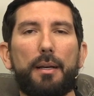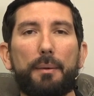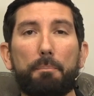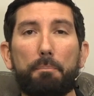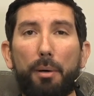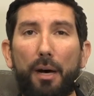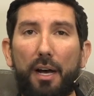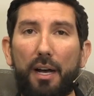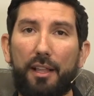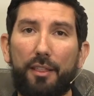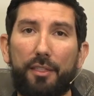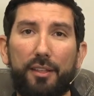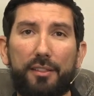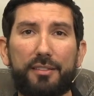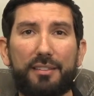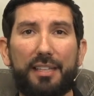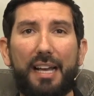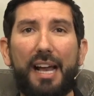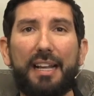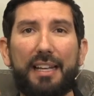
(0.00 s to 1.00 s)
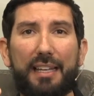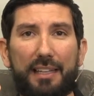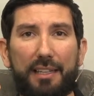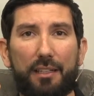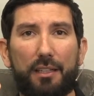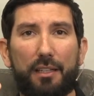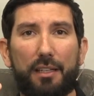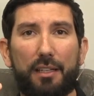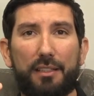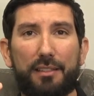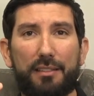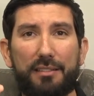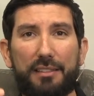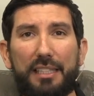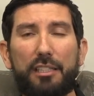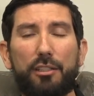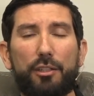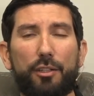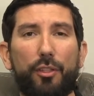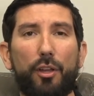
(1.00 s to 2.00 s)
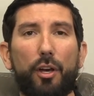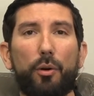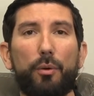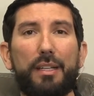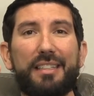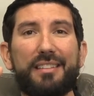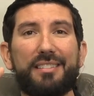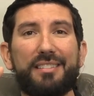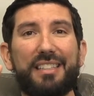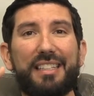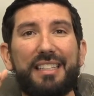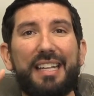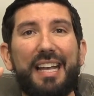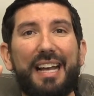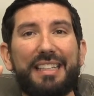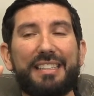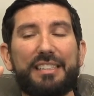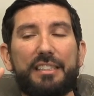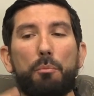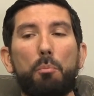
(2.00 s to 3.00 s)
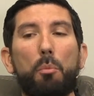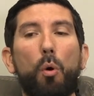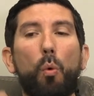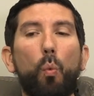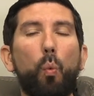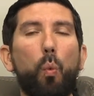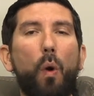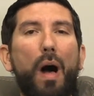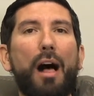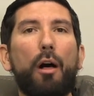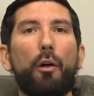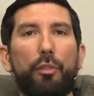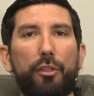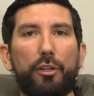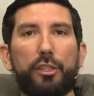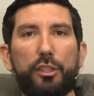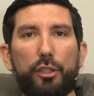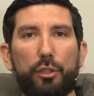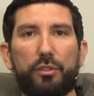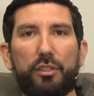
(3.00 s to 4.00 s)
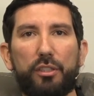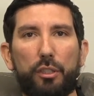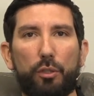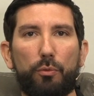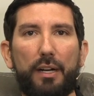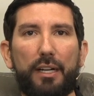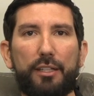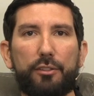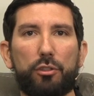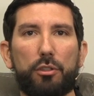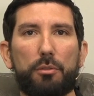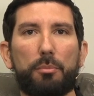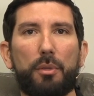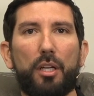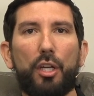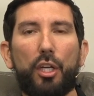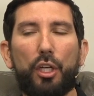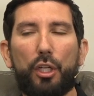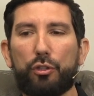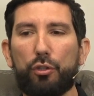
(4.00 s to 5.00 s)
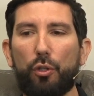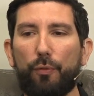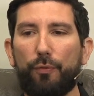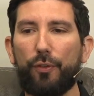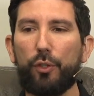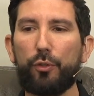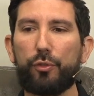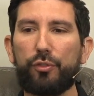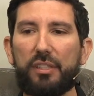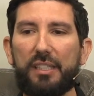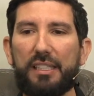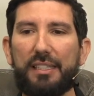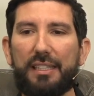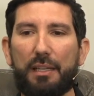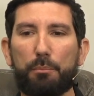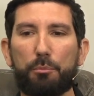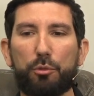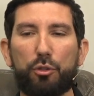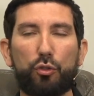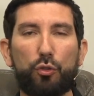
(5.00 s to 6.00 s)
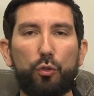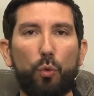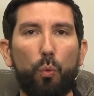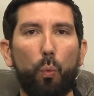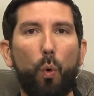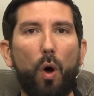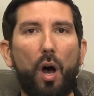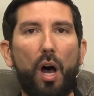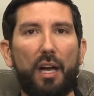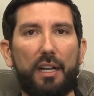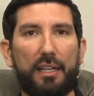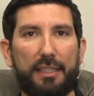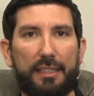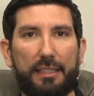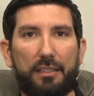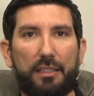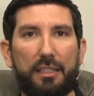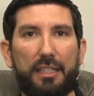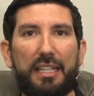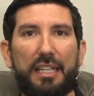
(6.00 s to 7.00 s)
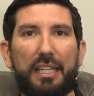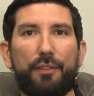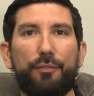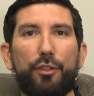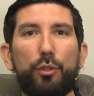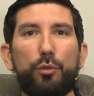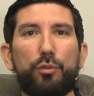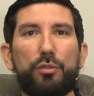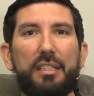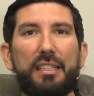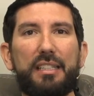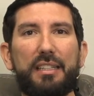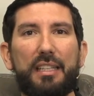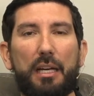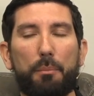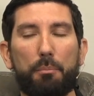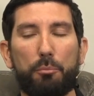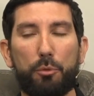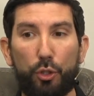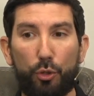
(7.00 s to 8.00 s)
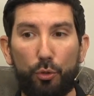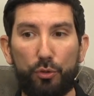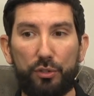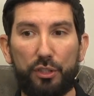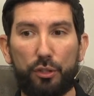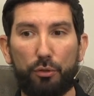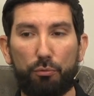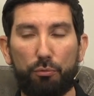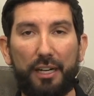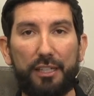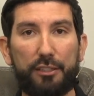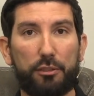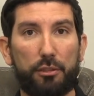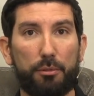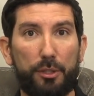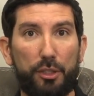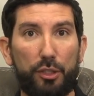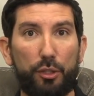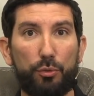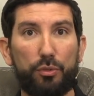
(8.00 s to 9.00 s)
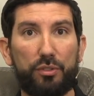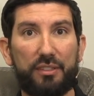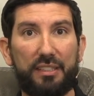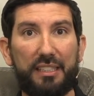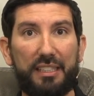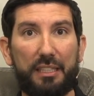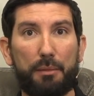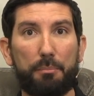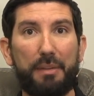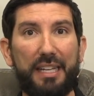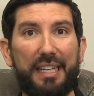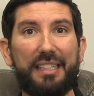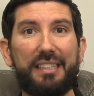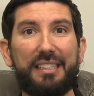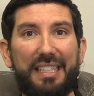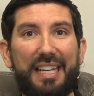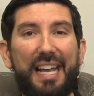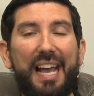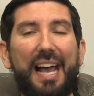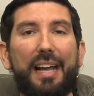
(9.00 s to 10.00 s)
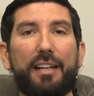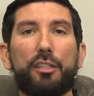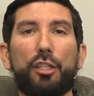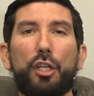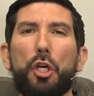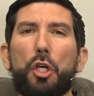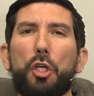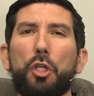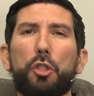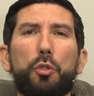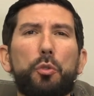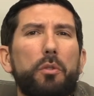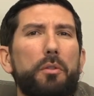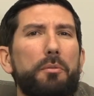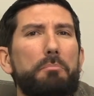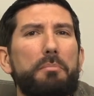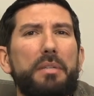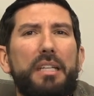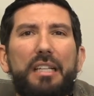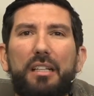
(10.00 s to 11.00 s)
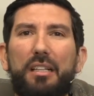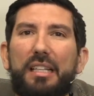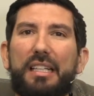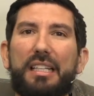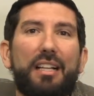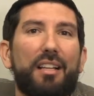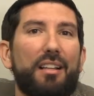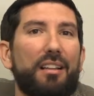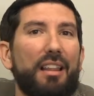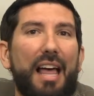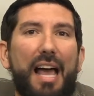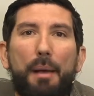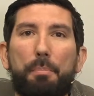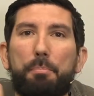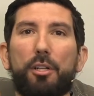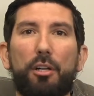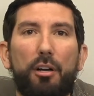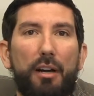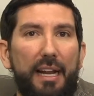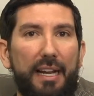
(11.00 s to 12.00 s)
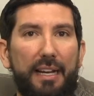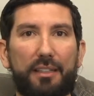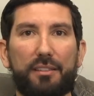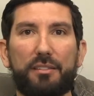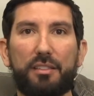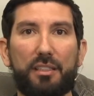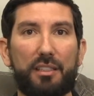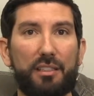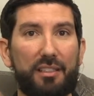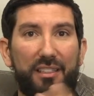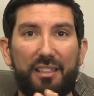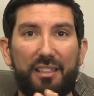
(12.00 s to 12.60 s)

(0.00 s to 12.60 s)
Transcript: But the second secret, though, is to catch them while they're using the restroom. So if you see them squatting, if you see them using the restroom, and you see them in the act, you immediately clap your hands.